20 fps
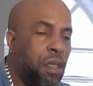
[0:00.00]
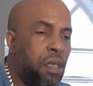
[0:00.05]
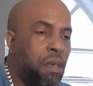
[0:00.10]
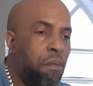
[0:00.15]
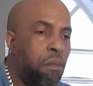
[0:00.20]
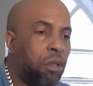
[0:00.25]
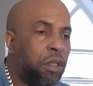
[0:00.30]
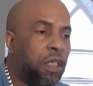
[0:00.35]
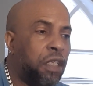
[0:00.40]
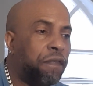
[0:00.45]

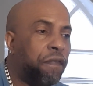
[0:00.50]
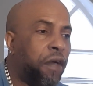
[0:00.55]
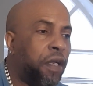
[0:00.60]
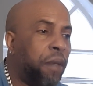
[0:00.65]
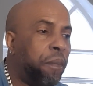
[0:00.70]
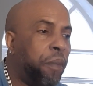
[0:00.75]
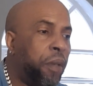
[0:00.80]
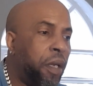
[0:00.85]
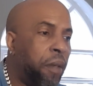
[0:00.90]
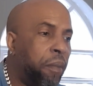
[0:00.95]
But it's for the
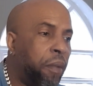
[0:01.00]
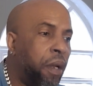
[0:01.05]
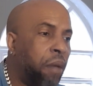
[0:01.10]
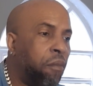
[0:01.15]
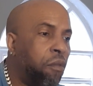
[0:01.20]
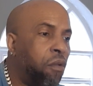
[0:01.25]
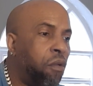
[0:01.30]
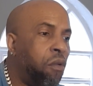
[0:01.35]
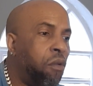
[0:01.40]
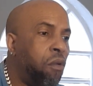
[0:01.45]
people
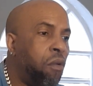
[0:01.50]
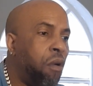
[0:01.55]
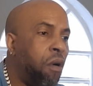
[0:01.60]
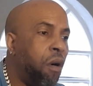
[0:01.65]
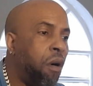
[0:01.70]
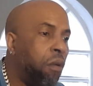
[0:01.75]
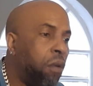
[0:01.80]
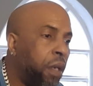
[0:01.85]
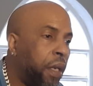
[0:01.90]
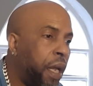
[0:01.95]
who
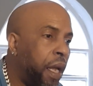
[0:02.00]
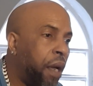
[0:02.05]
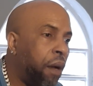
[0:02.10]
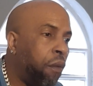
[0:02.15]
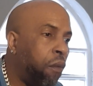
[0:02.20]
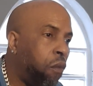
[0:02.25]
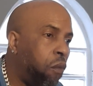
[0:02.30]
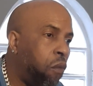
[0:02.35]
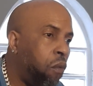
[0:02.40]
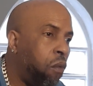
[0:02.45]
out there
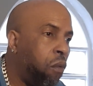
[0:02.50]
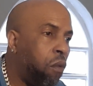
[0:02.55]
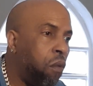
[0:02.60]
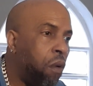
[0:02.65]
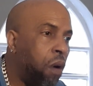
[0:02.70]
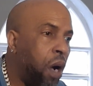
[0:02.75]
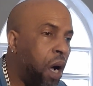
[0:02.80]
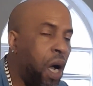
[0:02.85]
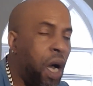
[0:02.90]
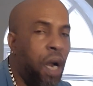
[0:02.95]
who
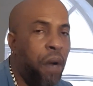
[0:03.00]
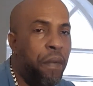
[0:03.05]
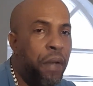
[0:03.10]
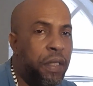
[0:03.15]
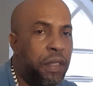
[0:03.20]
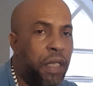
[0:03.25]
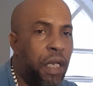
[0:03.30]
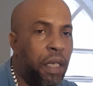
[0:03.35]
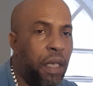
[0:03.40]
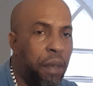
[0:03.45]

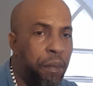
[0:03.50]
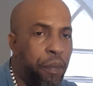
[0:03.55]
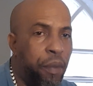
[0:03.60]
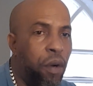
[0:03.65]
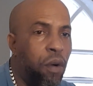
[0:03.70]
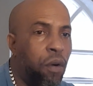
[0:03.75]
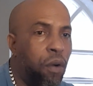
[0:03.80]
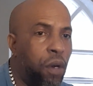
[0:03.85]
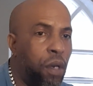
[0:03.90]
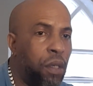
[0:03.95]
always on the
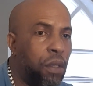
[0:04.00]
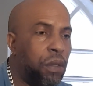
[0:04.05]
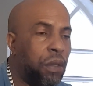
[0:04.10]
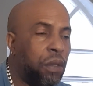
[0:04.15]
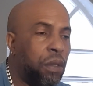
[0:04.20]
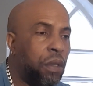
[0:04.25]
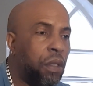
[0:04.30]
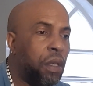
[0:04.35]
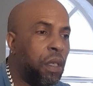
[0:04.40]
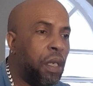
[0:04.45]
prowl
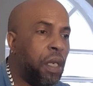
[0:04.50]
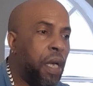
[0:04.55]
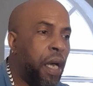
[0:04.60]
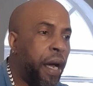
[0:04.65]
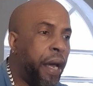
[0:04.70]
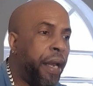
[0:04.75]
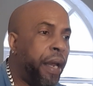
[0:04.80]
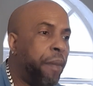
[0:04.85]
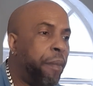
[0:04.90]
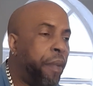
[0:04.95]

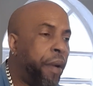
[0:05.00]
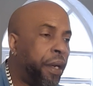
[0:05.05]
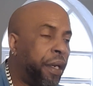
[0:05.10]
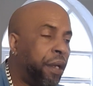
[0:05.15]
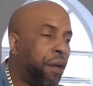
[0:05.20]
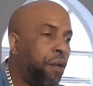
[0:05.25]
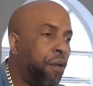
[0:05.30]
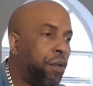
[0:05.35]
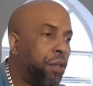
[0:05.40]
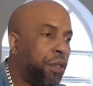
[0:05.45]
and upon
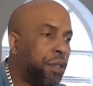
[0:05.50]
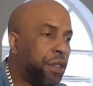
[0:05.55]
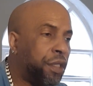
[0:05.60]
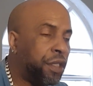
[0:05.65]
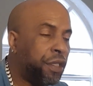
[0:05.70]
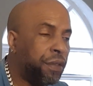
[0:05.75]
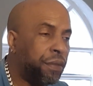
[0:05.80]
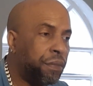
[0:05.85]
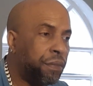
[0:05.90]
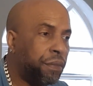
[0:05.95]
the hunt
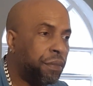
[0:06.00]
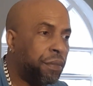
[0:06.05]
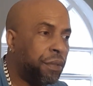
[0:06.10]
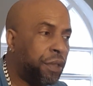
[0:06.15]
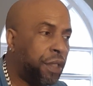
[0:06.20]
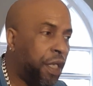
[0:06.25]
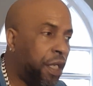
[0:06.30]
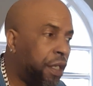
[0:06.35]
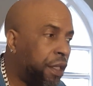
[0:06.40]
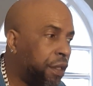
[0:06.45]

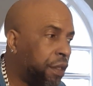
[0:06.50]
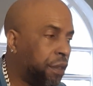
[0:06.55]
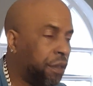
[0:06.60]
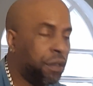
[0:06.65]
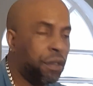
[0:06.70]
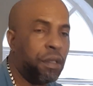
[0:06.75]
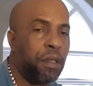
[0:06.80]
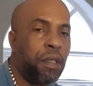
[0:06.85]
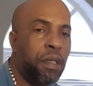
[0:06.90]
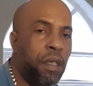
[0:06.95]
thing.
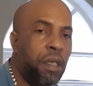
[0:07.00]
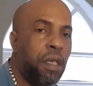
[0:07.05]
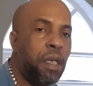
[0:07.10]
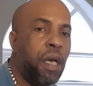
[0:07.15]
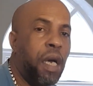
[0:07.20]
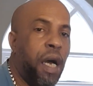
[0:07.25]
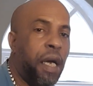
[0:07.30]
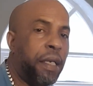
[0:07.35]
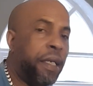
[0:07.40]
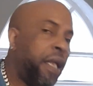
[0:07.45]

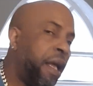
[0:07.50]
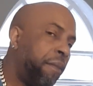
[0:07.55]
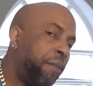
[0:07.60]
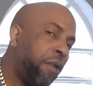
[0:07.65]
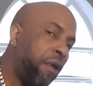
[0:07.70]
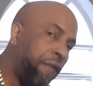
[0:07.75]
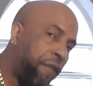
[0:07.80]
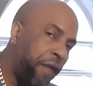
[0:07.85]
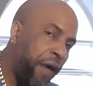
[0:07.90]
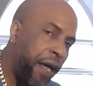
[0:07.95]
And them
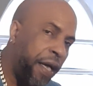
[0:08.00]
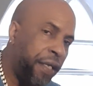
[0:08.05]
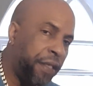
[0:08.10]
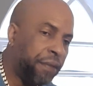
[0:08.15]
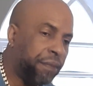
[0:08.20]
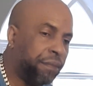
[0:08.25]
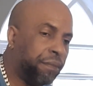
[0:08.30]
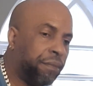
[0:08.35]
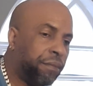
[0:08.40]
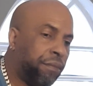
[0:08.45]
not
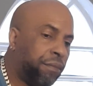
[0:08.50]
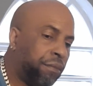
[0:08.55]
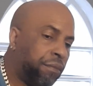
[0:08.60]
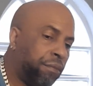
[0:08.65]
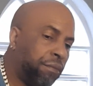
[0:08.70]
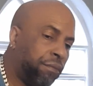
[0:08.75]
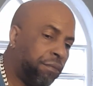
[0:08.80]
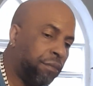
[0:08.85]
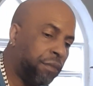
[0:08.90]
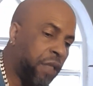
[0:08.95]
fine.
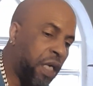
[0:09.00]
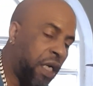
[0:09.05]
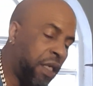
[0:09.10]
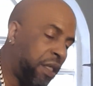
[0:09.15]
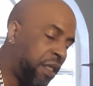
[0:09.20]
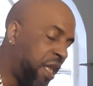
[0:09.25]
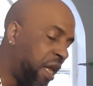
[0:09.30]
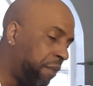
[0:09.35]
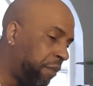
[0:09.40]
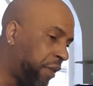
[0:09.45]

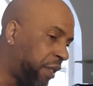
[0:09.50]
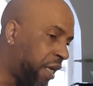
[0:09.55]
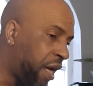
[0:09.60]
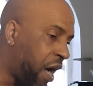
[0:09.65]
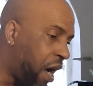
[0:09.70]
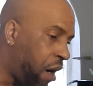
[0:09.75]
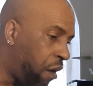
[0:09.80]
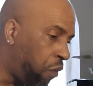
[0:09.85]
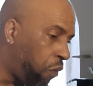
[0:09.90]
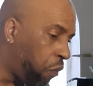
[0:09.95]
And them
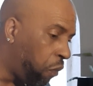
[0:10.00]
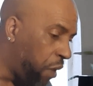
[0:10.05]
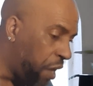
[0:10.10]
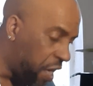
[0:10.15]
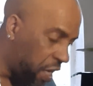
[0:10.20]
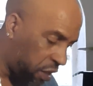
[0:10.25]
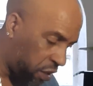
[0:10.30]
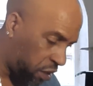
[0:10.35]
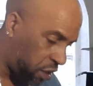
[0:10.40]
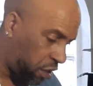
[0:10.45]
can't
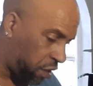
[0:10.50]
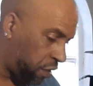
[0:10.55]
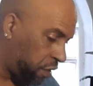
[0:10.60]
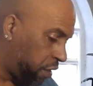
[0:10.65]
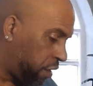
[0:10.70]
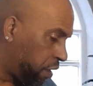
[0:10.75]
wait.